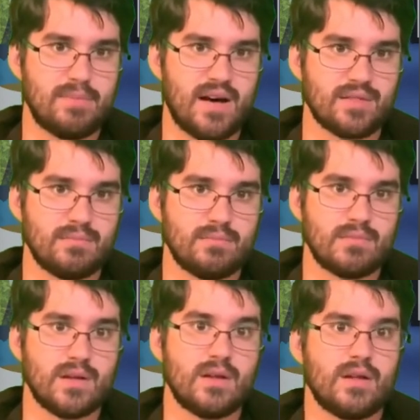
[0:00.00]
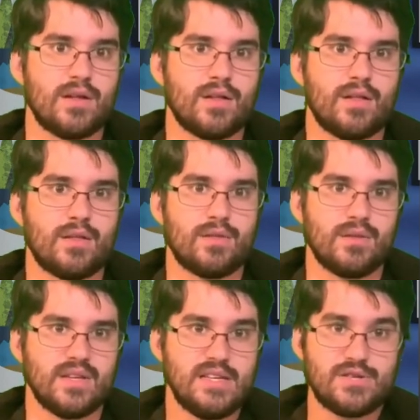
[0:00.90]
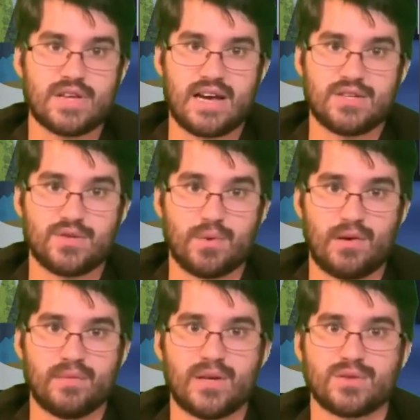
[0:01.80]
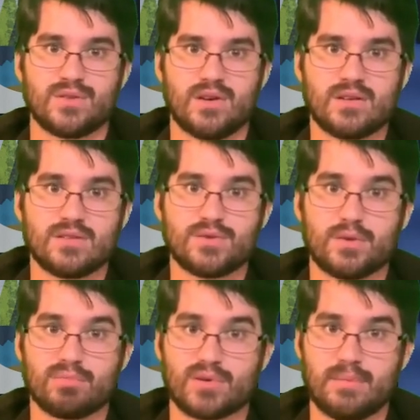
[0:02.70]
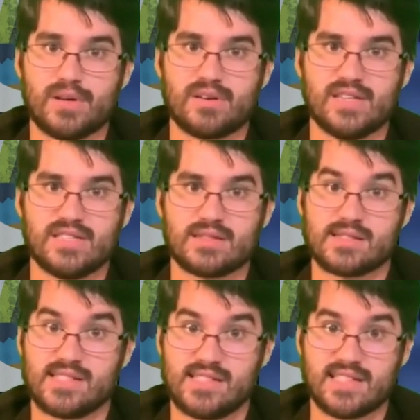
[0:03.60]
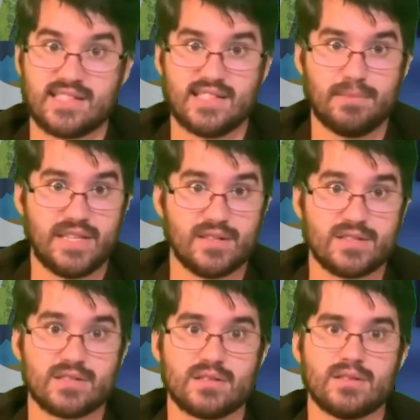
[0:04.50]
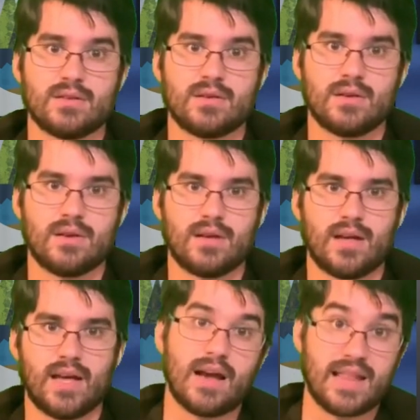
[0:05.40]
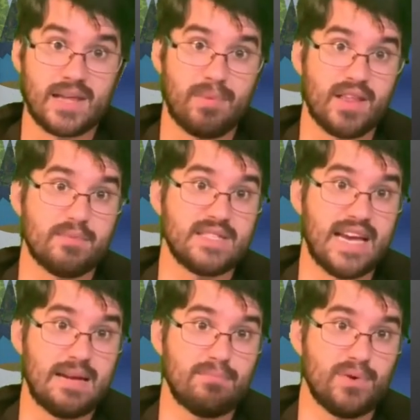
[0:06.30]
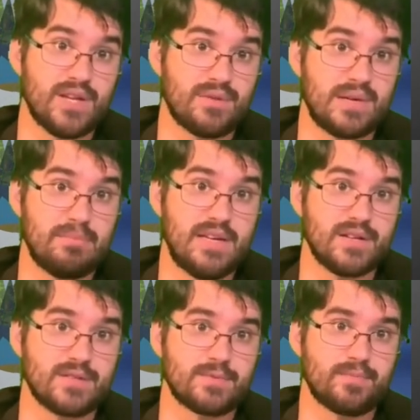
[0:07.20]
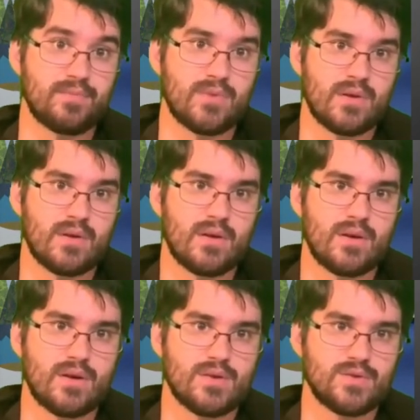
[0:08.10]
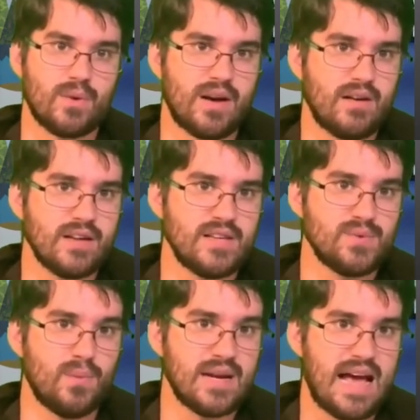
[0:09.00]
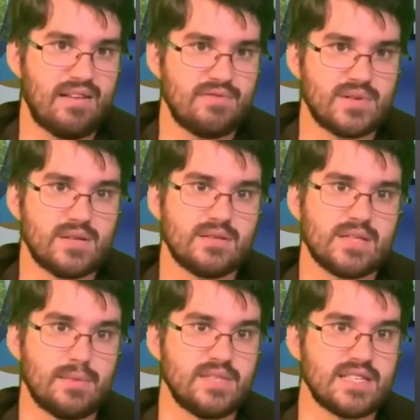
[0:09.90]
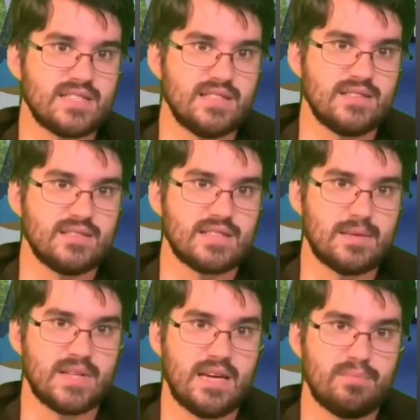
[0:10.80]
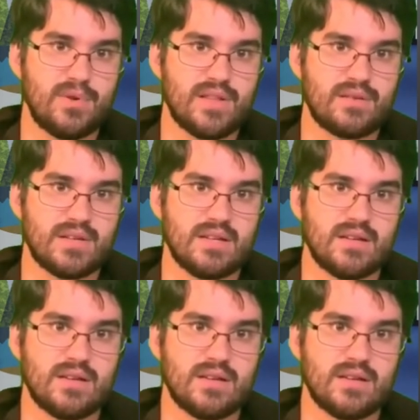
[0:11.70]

apothem. Each side is 12 meters long, so the perimeter is 60 meters, and the apothem is 8.3 meters. So our area is 1/2 times 60 times 8.3,